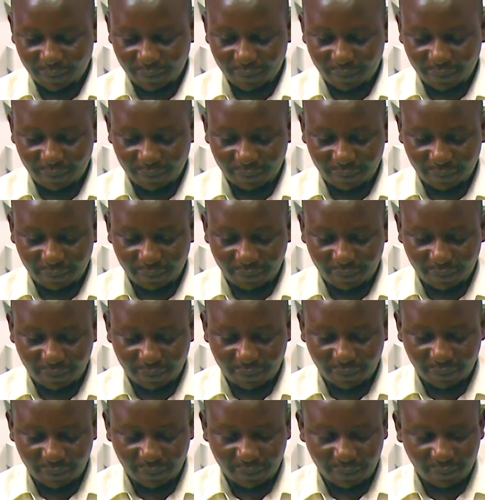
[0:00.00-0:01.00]

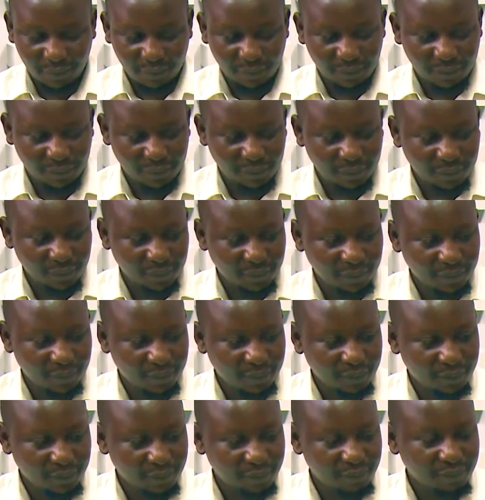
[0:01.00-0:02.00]

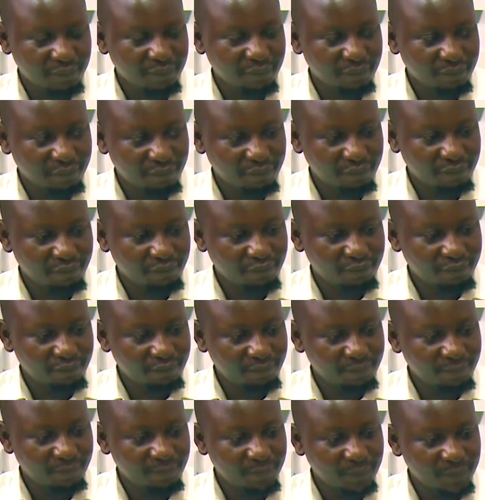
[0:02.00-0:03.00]

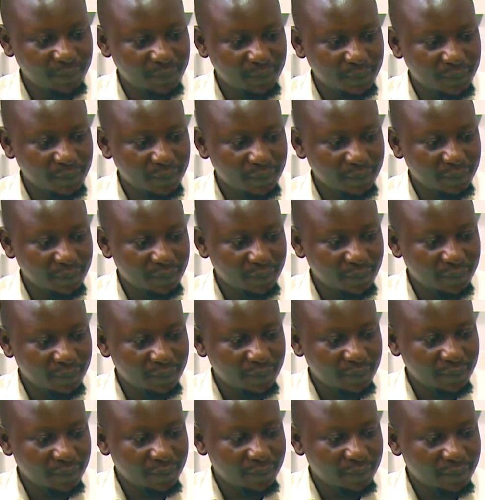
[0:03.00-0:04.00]

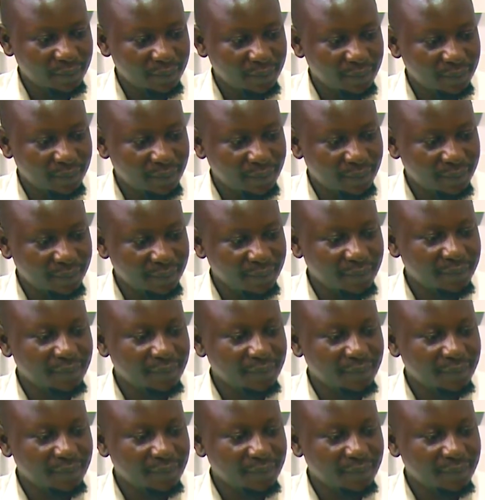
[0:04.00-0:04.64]
This person isn't speaking.